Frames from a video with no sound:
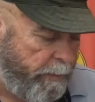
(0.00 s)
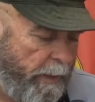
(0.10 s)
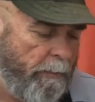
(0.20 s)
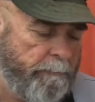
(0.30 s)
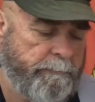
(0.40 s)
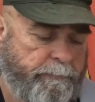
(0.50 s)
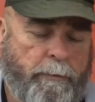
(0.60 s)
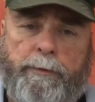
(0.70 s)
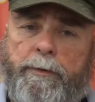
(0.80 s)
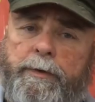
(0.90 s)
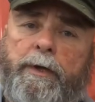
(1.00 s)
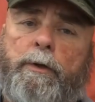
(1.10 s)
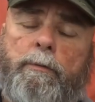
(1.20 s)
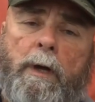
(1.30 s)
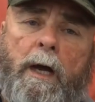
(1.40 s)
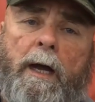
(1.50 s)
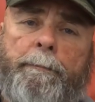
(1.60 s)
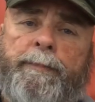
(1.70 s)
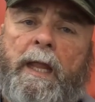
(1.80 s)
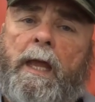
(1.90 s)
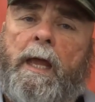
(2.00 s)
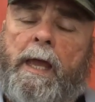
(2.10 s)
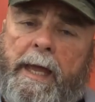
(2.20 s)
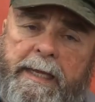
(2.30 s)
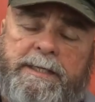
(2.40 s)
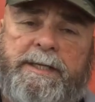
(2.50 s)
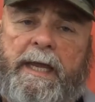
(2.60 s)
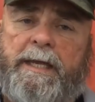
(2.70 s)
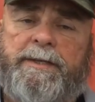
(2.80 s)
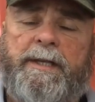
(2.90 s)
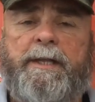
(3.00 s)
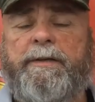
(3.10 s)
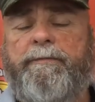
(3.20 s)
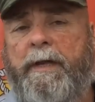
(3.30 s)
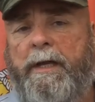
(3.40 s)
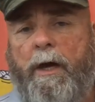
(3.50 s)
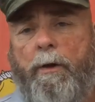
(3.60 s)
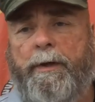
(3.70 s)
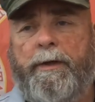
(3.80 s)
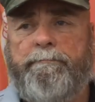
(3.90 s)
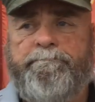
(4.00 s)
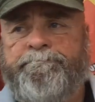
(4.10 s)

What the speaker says: without further ado, he says in this video that